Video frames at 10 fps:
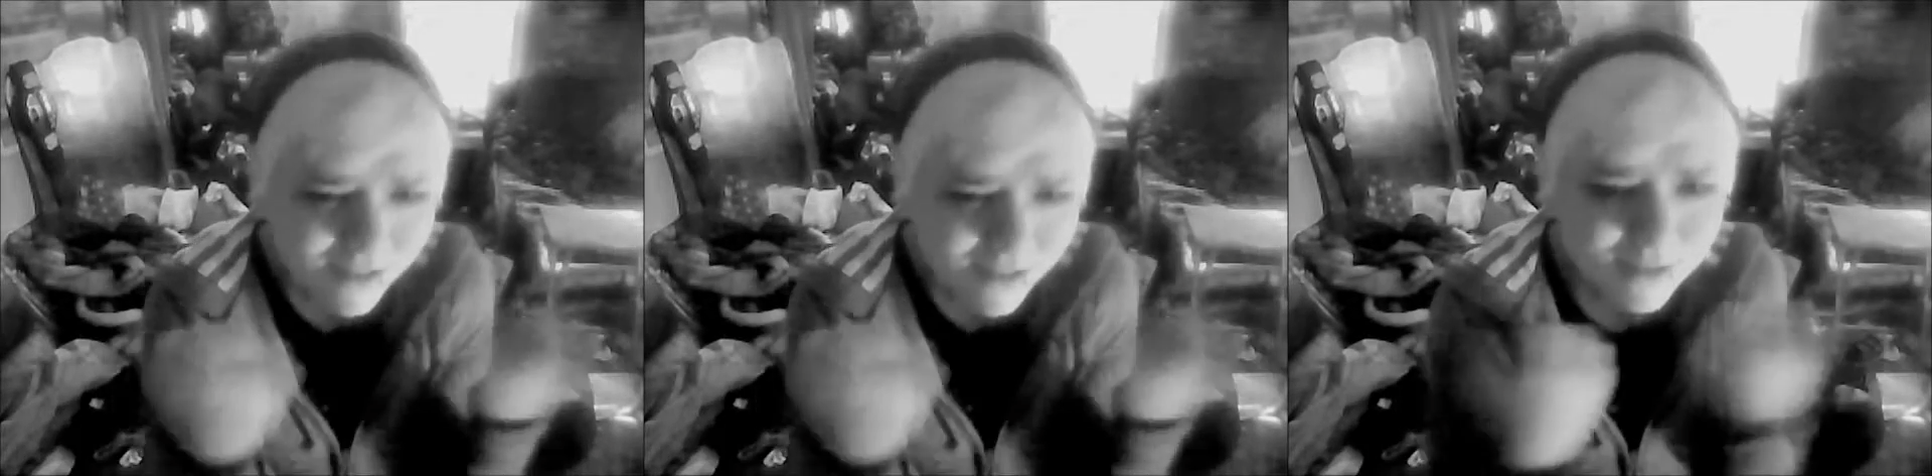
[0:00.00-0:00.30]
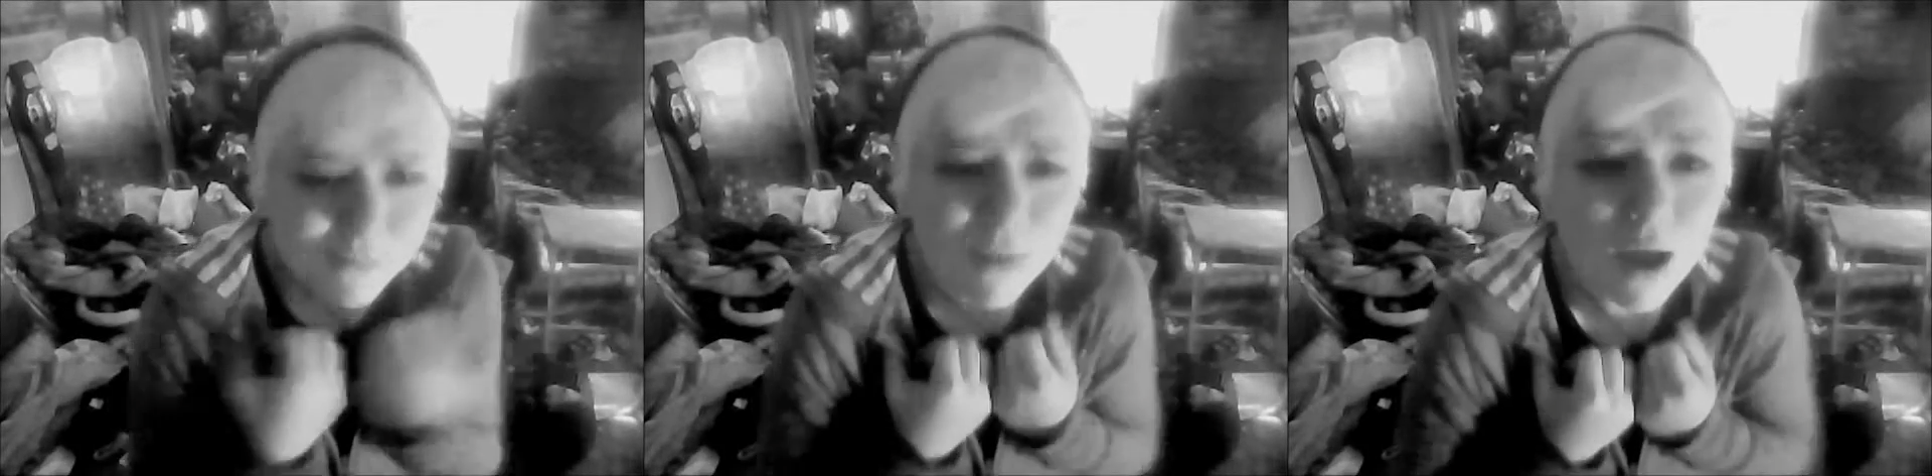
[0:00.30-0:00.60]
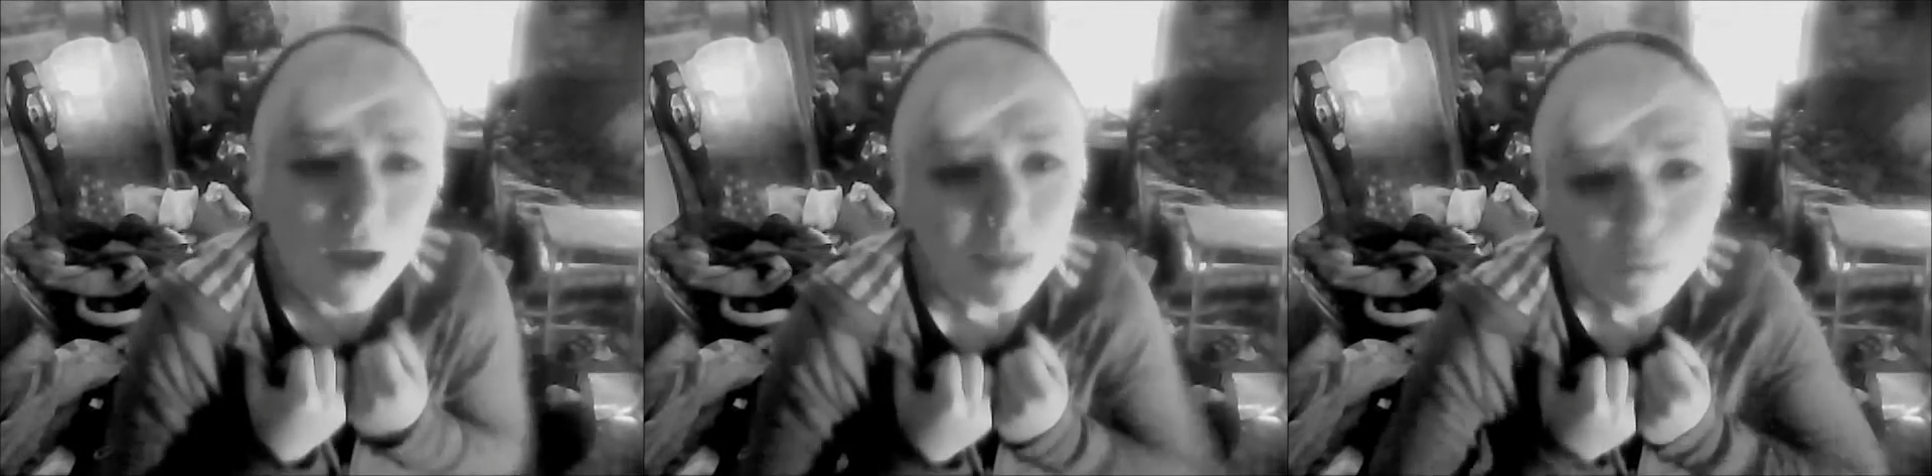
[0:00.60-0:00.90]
is my